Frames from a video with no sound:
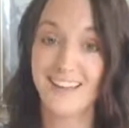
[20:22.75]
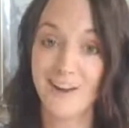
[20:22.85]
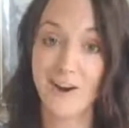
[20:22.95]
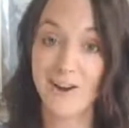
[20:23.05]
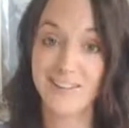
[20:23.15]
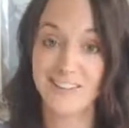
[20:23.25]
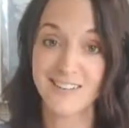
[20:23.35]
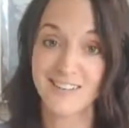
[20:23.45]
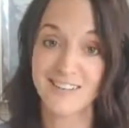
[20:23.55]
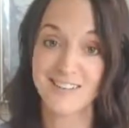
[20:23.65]
our
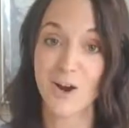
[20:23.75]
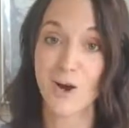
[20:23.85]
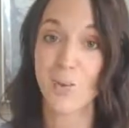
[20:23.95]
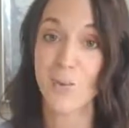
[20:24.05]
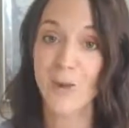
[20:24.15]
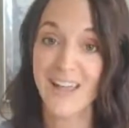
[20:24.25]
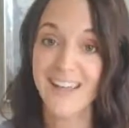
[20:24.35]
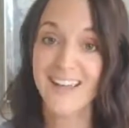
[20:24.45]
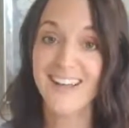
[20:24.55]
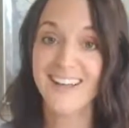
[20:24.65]
sicknesses are
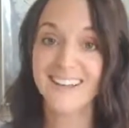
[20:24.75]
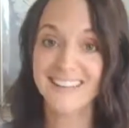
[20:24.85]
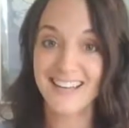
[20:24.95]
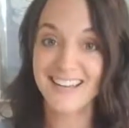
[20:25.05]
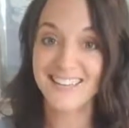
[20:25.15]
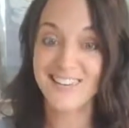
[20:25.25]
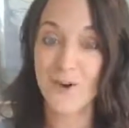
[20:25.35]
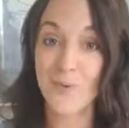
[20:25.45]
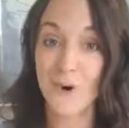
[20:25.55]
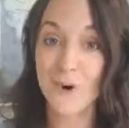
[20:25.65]
way less
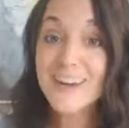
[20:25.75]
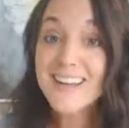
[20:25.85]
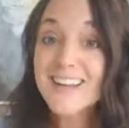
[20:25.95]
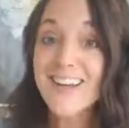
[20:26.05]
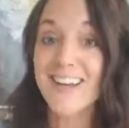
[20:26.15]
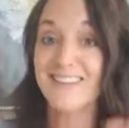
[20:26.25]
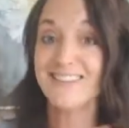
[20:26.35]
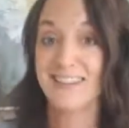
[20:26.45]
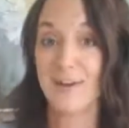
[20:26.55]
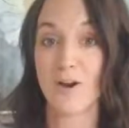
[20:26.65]
occurring and
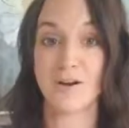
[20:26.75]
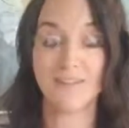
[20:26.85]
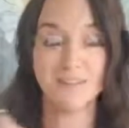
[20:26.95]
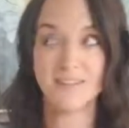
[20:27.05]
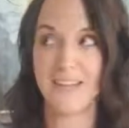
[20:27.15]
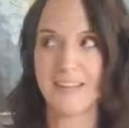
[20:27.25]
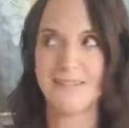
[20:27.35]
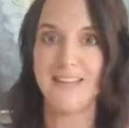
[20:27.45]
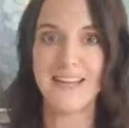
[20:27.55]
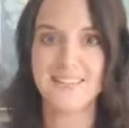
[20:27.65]
they are like
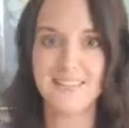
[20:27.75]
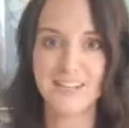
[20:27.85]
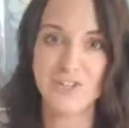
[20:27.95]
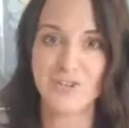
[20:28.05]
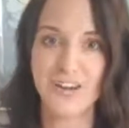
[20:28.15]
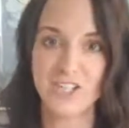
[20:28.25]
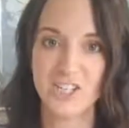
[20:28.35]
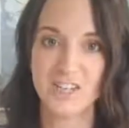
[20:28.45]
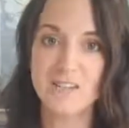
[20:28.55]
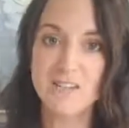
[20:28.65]
less in
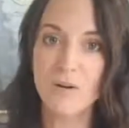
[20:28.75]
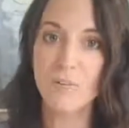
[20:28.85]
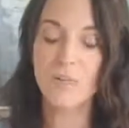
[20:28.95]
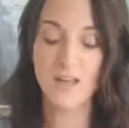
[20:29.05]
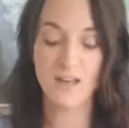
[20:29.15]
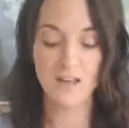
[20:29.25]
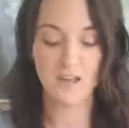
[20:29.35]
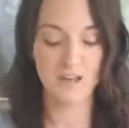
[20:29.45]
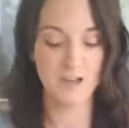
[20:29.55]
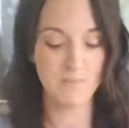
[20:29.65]
duration. So
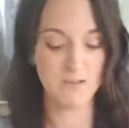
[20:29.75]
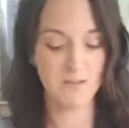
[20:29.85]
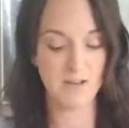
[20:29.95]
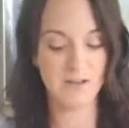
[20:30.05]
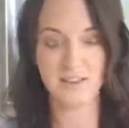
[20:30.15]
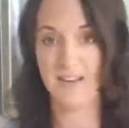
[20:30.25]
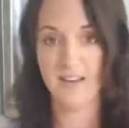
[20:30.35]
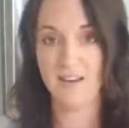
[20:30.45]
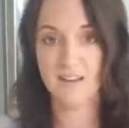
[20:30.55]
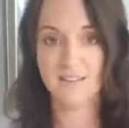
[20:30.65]
you guys, I
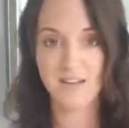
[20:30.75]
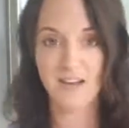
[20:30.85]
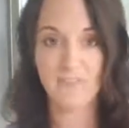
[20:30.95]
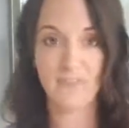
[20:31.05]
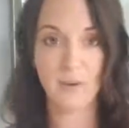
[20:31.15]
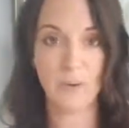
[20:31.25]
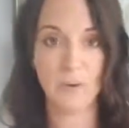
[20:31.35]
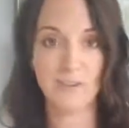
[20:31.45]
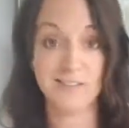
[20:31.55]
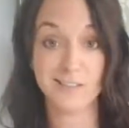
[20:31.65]
cannot say enough
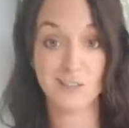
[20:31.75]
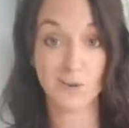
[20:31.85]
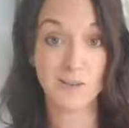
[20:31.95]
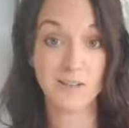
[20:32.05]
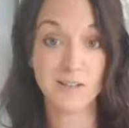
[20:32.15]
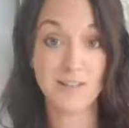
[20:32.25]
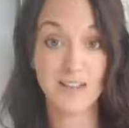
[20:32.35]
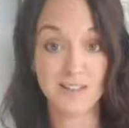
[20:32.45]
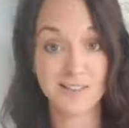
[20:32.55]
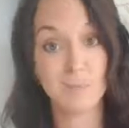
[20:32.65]
about essential oils,
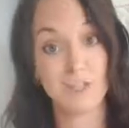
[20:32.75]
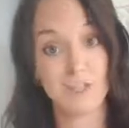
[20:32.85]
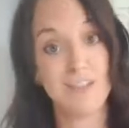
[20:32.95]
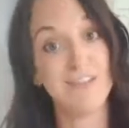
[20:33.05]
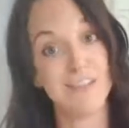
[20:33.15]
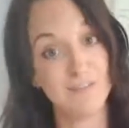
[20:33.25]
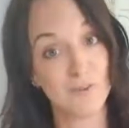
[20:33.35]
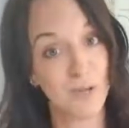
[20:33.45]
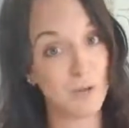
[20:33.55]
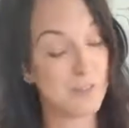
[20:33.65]
and especially thieves
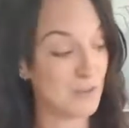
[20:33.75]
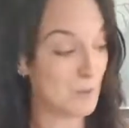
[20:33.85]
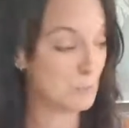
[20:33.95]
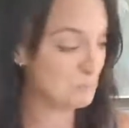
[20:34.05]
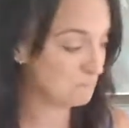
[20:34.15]
oil. So